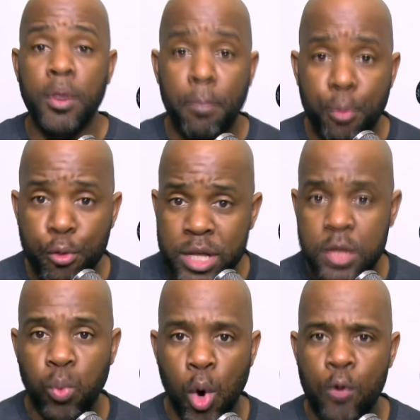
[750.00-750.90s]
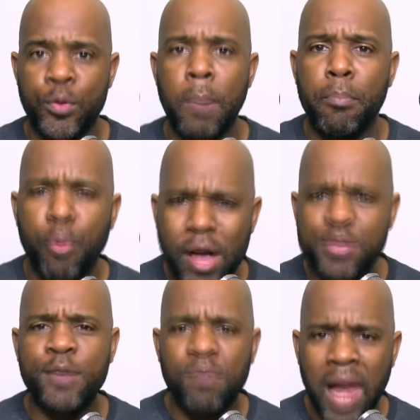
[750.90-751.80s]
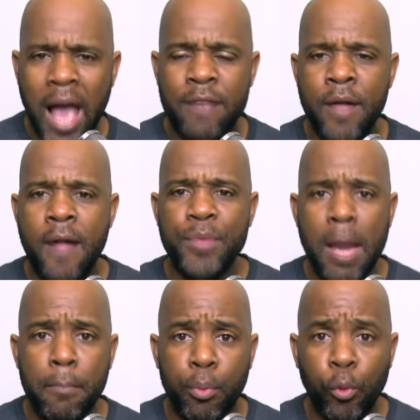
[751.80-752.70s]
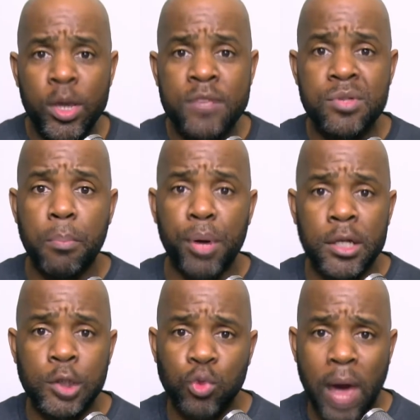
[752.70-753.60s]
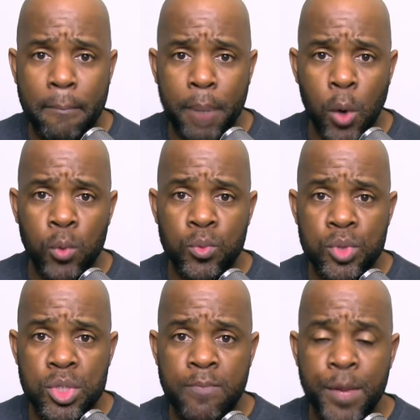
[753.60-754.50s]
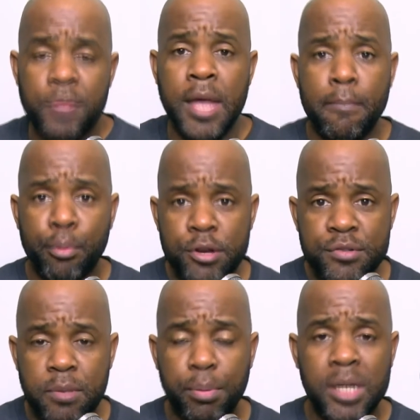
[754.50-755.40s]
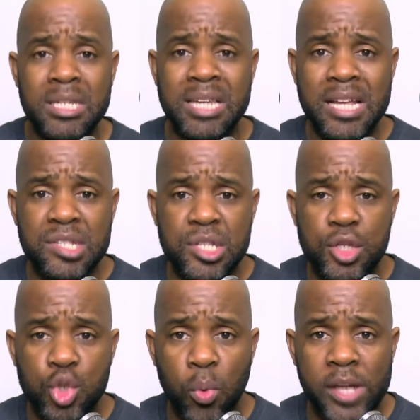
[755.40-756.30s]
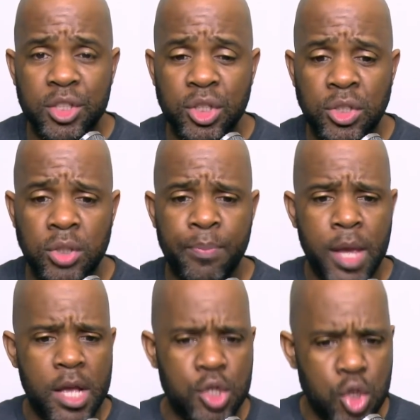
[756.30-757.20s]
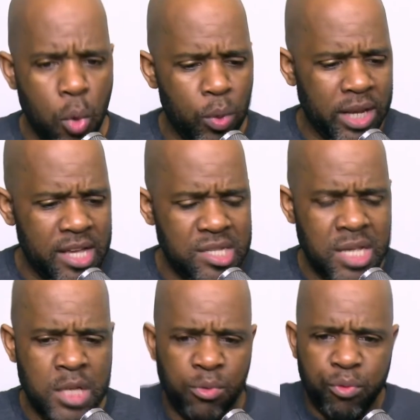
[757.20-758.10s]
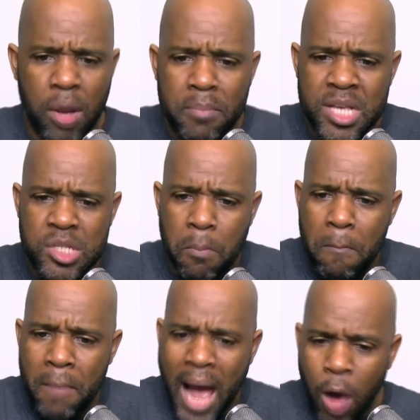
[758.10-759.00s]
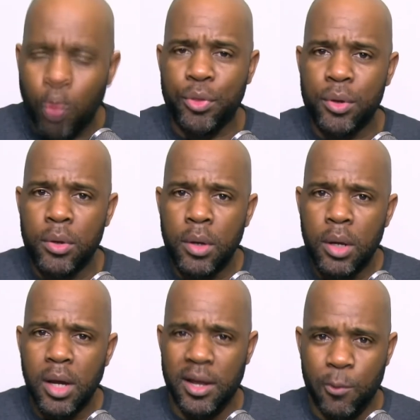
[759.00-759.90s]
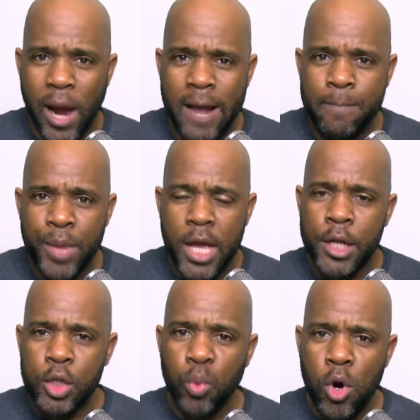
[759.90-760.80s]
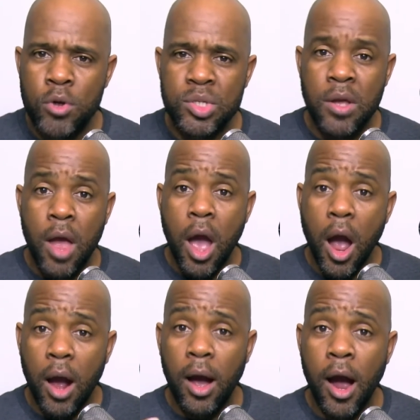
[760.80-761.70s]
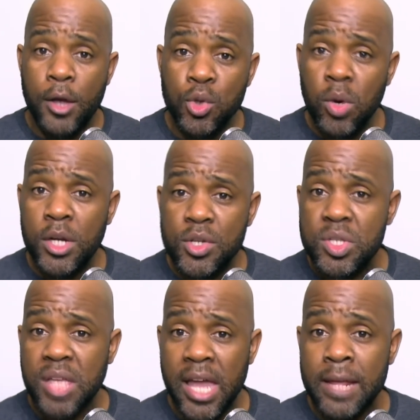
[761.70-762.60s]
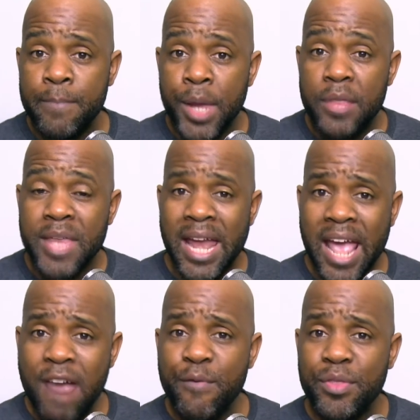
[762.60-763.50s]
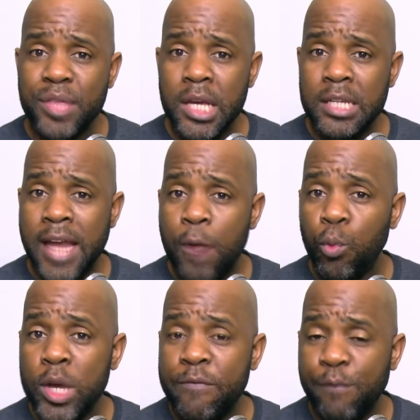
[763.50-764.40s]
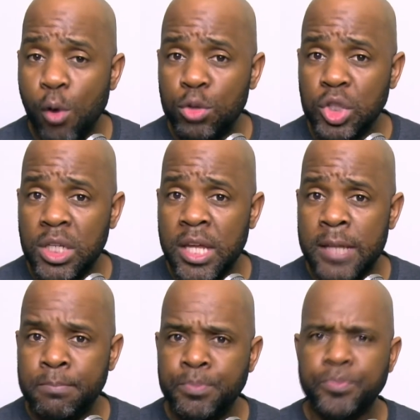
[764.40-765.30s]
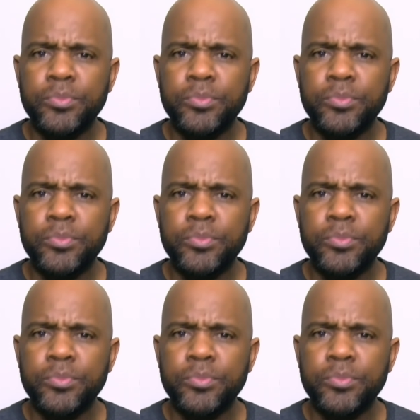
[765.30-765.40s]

the breathed word, the breath of life that breathes upon dry bones, that breathes upon dead situations. And so when He says from His mouth, right? In other words, are you understanding that everything that we function in